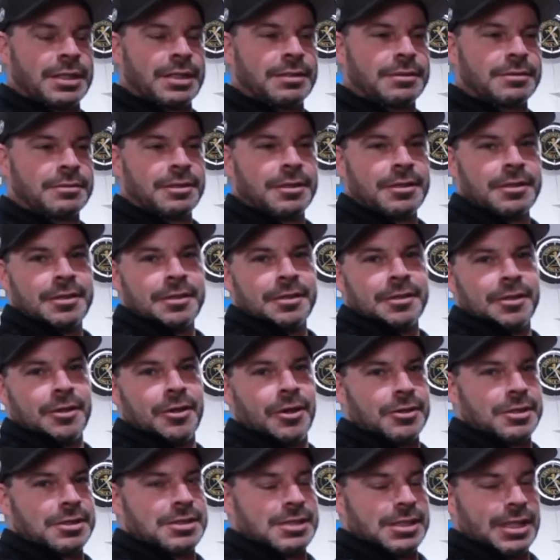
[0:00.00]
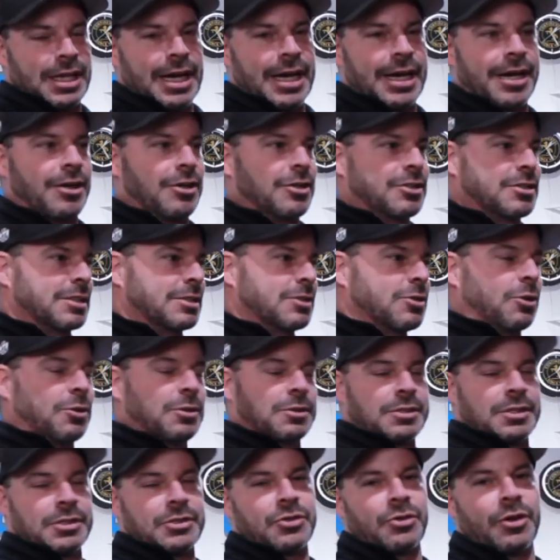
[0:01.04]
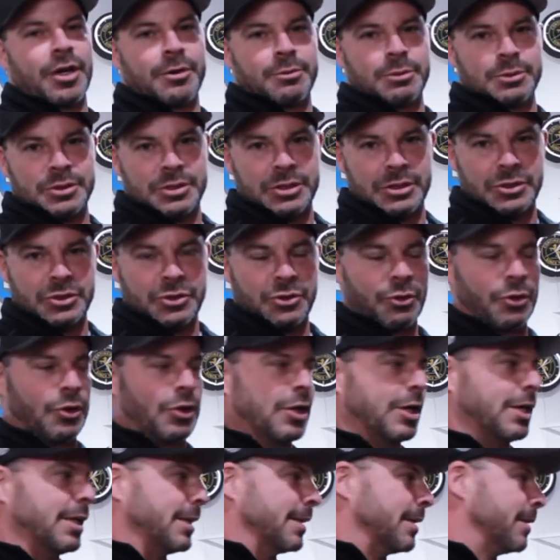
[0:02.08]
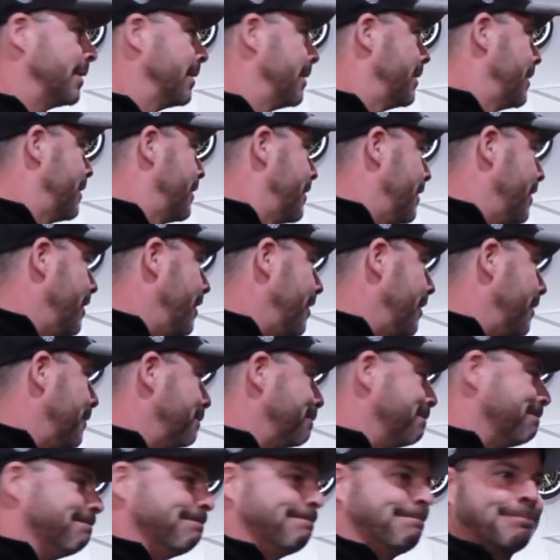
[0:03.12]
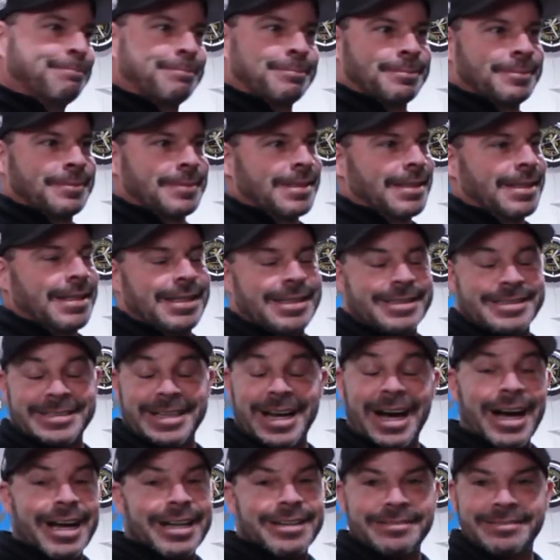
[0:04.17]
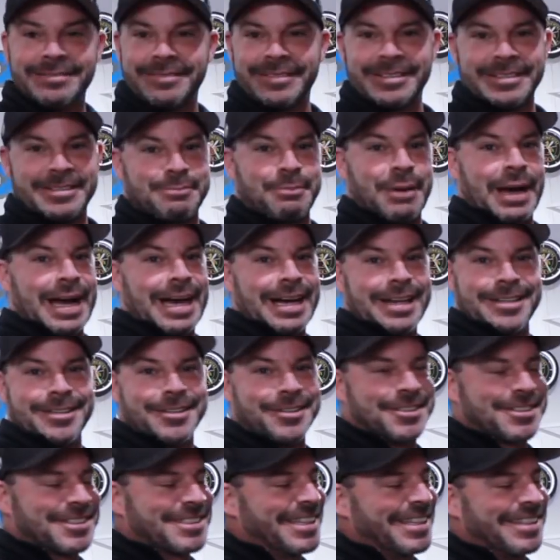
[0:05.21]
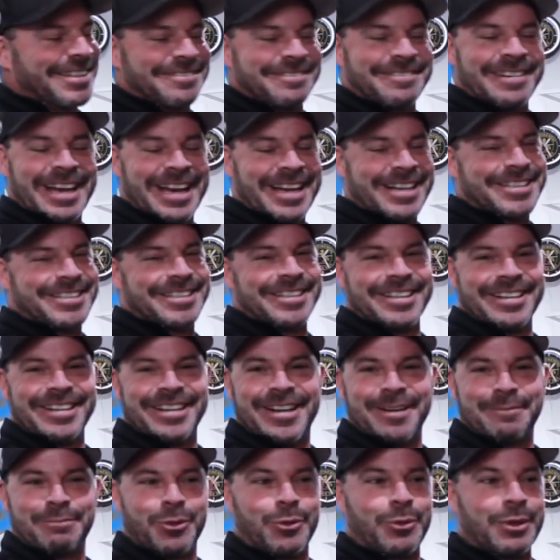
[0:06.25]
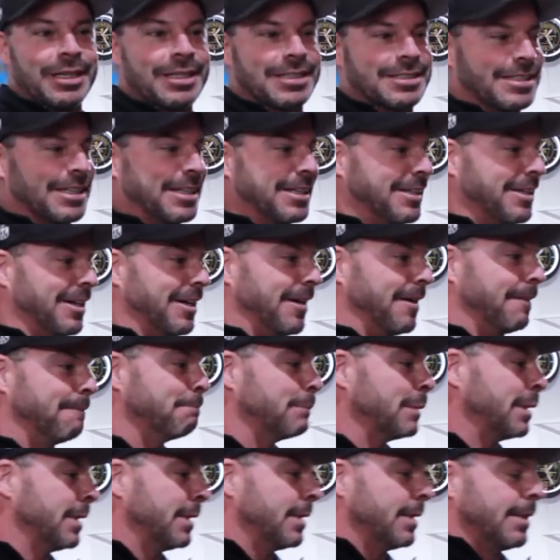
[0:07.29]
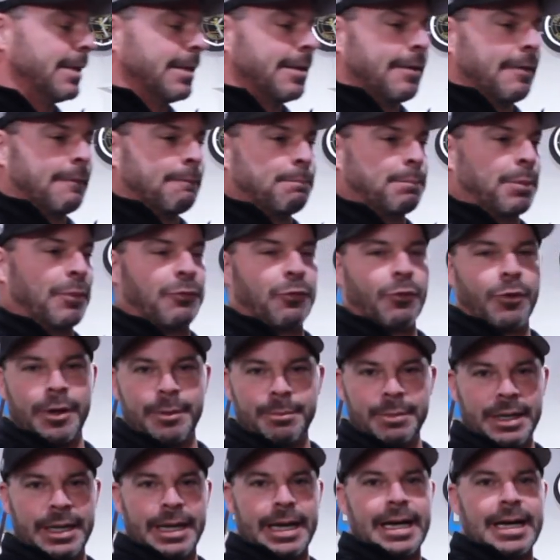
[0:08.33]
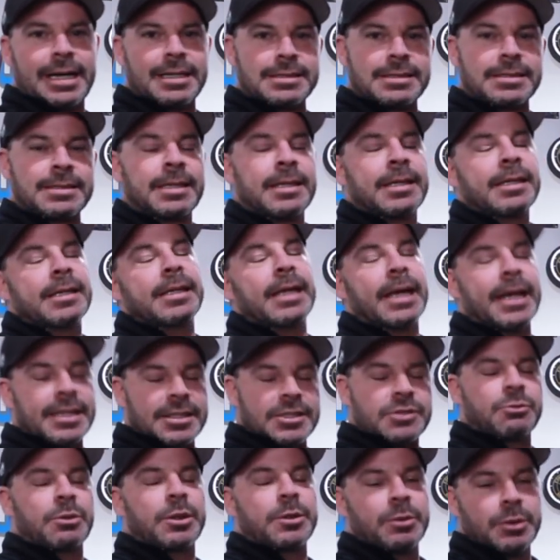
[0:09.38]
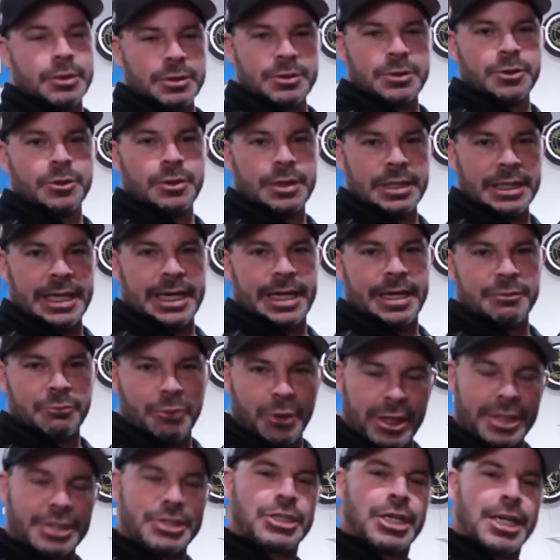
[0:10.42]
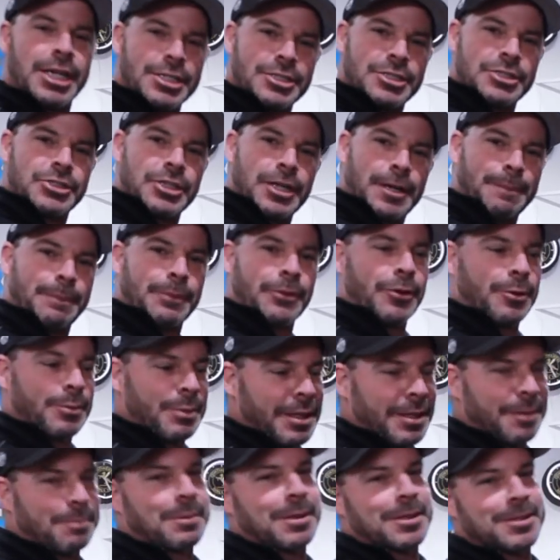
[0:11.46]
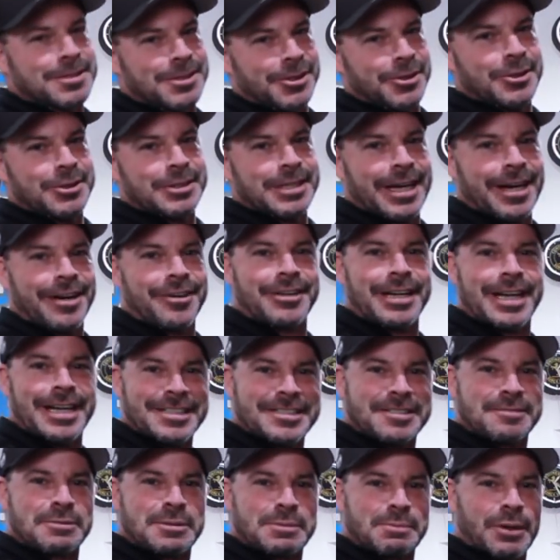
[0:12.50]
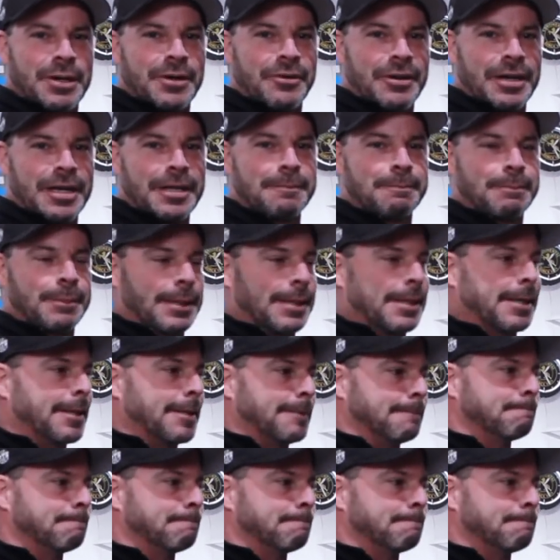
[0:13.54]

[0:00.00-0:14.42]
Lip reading: that called us liars and told us the truck was destroyed. And it's not. It's back, and you'll see it in action in a couple weeks. And before anybody asks, yes, we will do it again. We're gonna change the jump a little bit. I'm gonna slow it down, add some spring rate, but